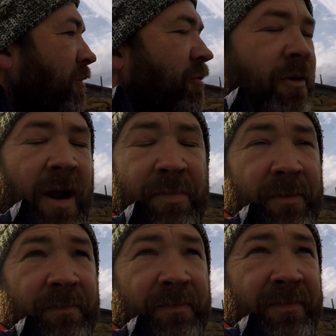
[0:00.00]
crap,
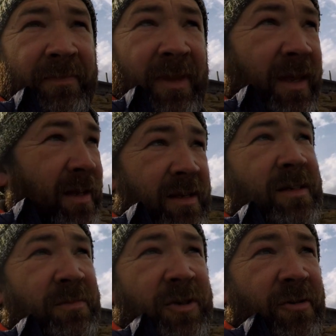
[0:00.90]
hit the
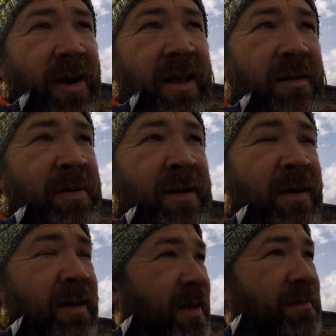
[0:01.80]
subscribe,
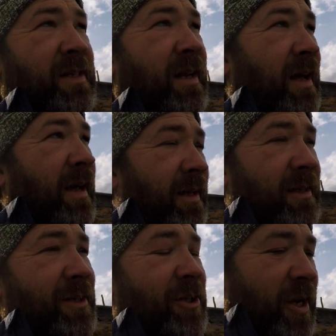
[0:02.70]
give us a like, give
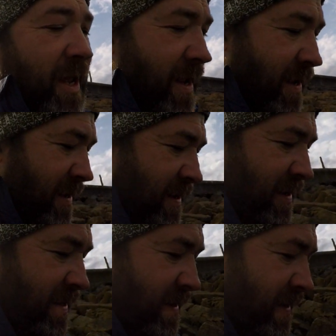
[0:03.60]
us a share,
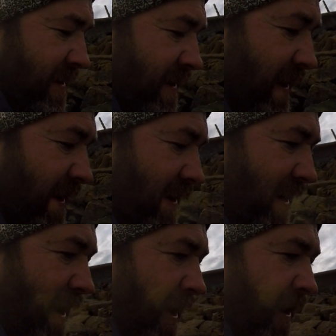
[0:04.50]
and
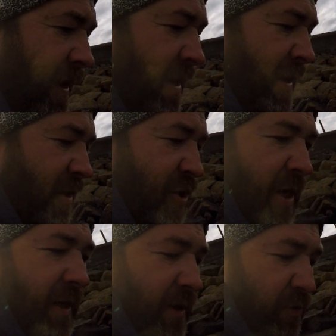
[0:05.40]

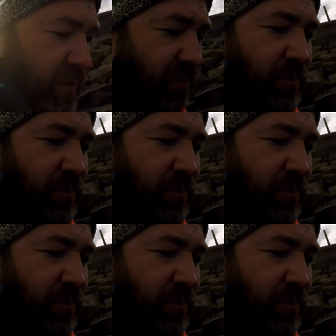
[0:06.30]
check out